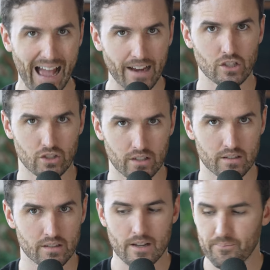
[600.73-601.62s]

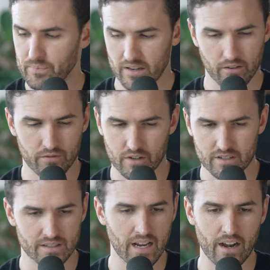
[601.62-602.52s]
actions and over
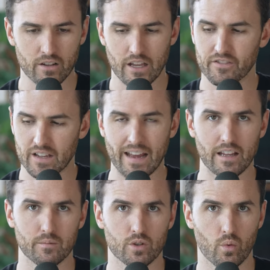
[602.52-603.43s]
his entire life got
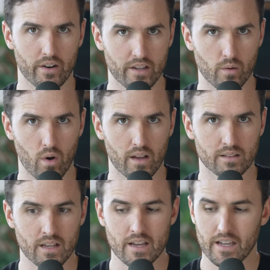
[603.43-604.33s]
him to where he
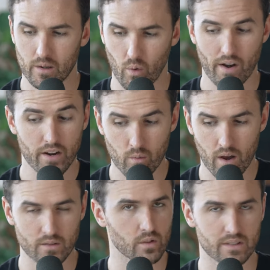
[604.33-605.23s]
was, and where he
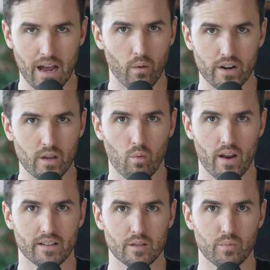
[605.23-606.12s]
was not where he wanted to